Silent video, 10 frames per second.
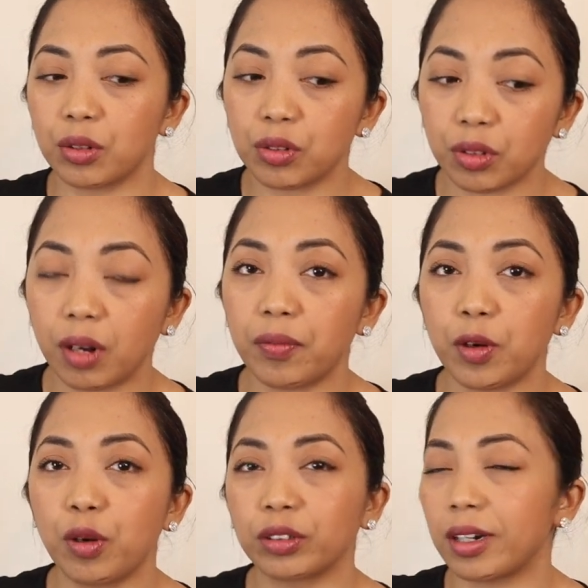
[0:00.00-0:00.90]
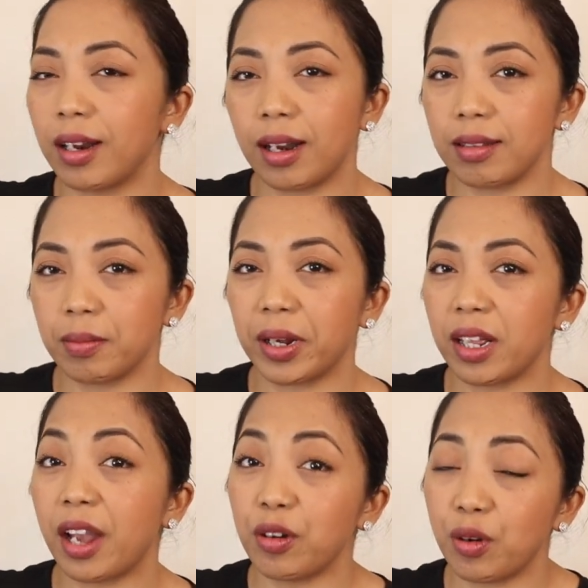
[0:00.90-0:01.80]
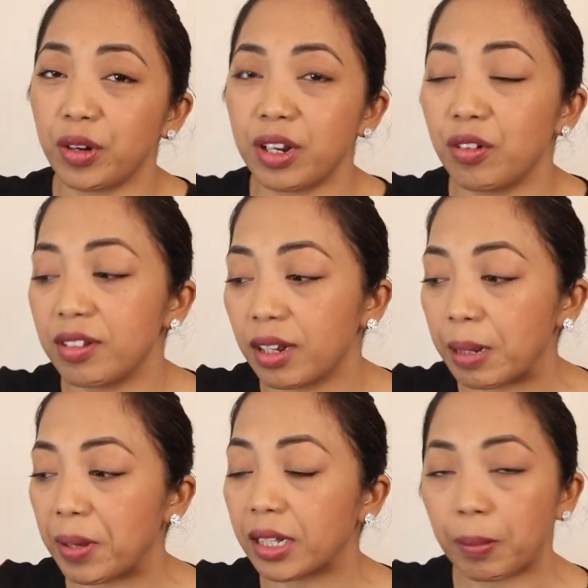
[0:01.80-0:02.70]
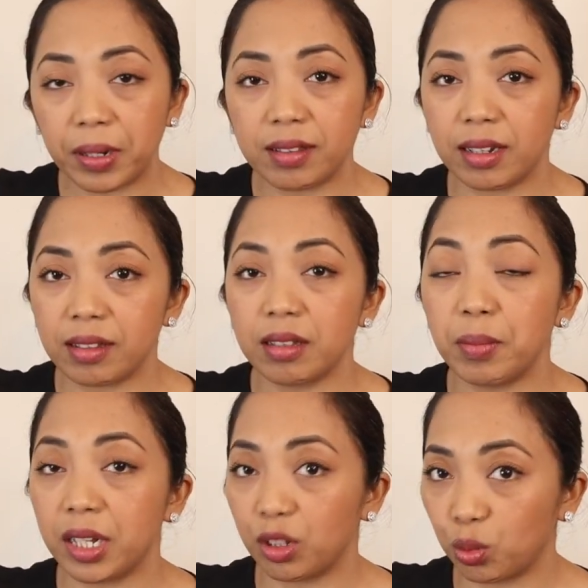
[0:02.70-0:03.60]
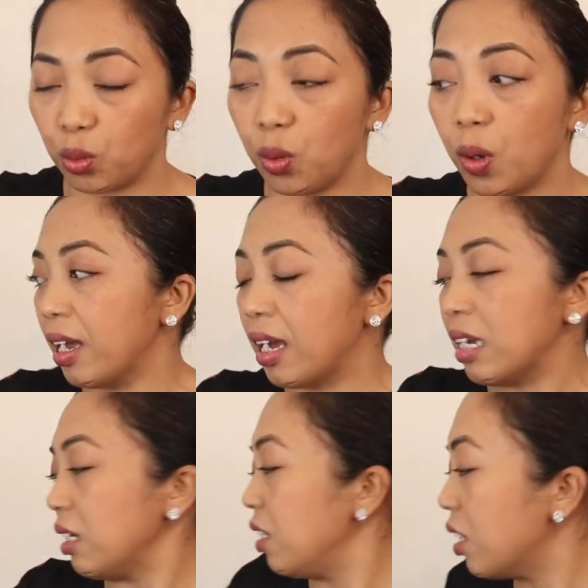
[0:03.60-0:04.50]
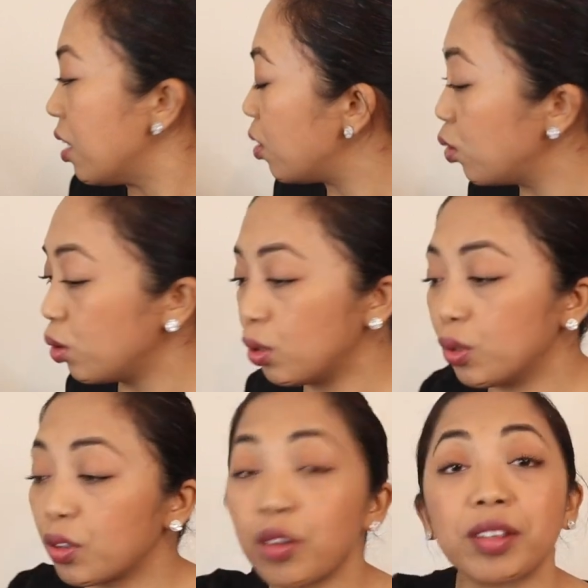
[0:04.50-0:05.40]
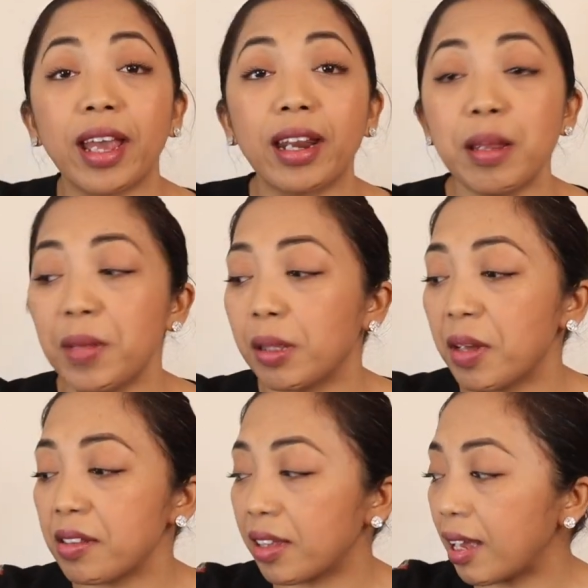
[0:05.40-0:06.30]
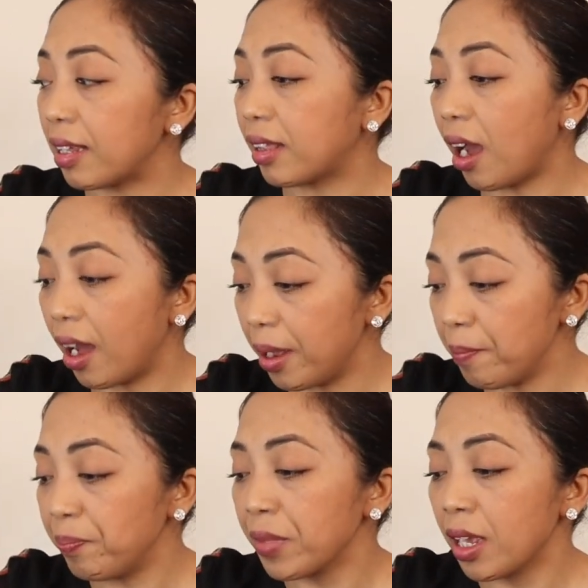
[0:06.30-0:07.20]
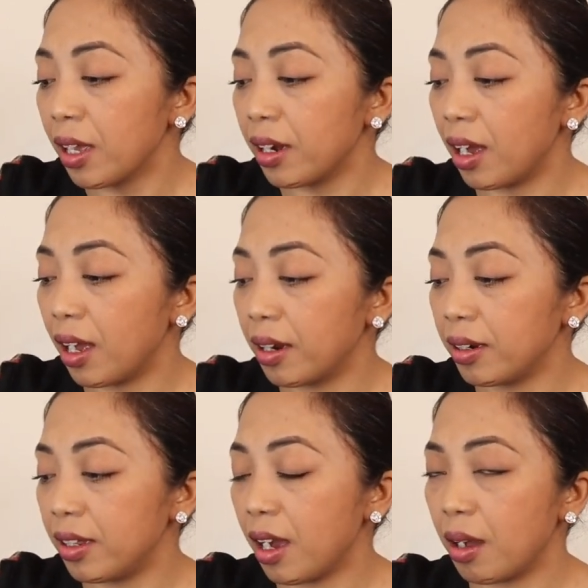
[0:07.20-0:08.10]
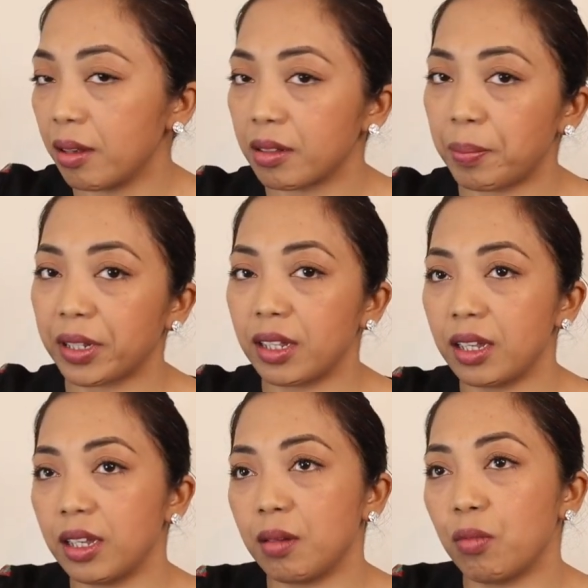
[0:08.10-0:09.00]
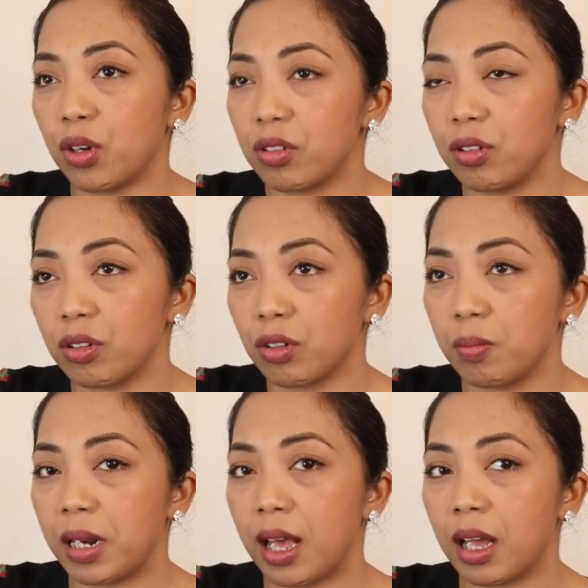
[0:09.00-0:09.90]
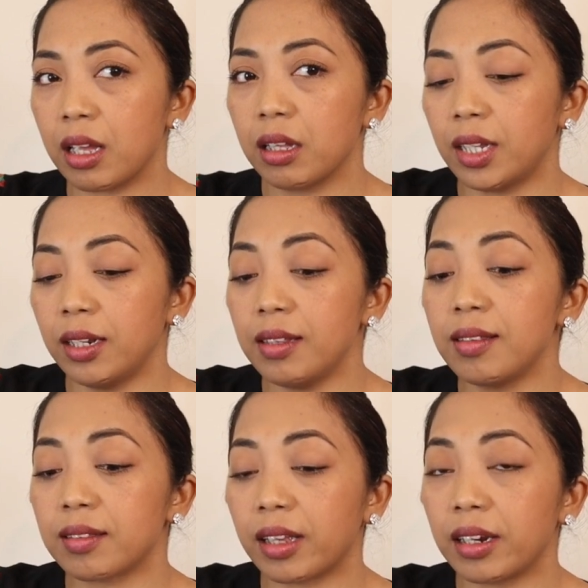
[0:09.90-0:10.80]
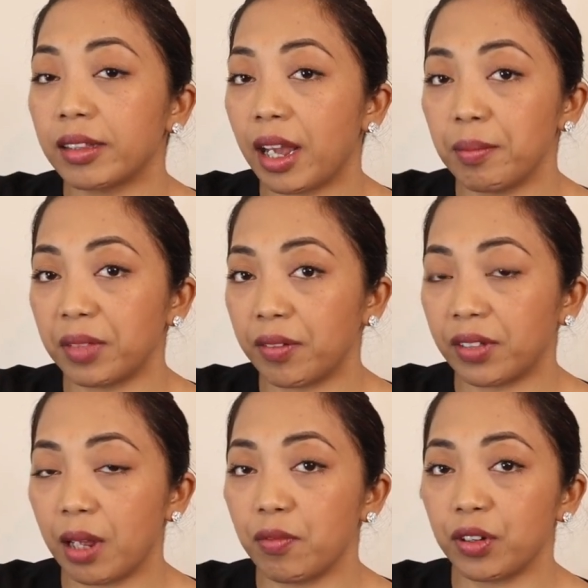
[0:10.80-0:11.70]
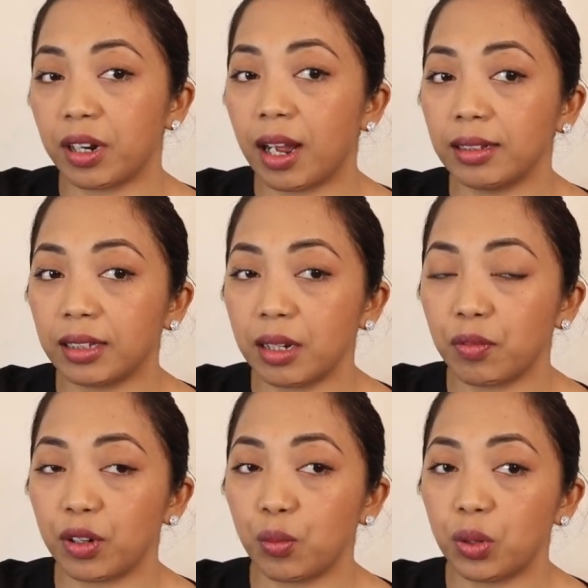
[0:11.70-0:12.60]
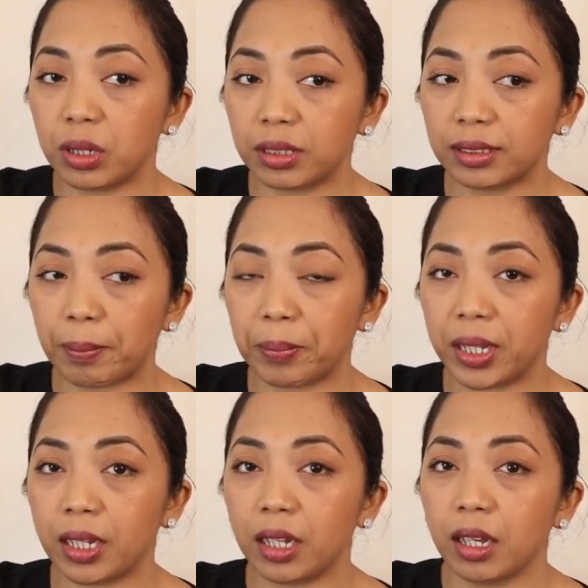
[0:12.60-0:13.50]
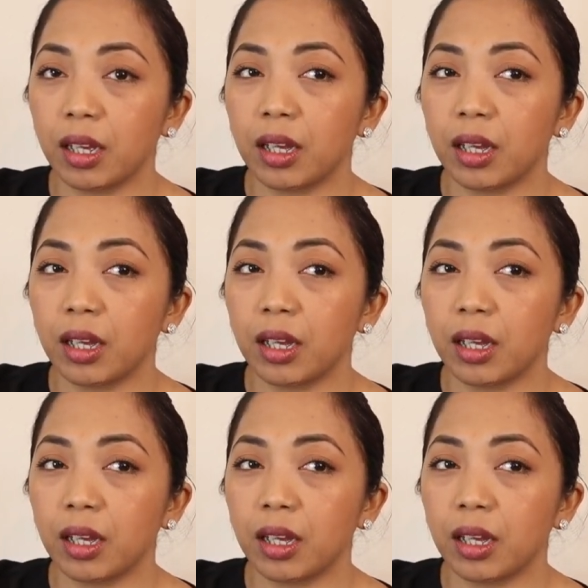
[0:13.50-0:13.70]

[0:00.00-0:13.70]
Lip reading: terus telepon dokter dan lain sebagainya. I don't know di Indonesia gimana, tapi di sini sih begitu. Dan ya, so scary, teman-teman, scary time. Dan ya, seperti Boris Johnson bilang, this is scary time, tough time for the country, for the world. Tapi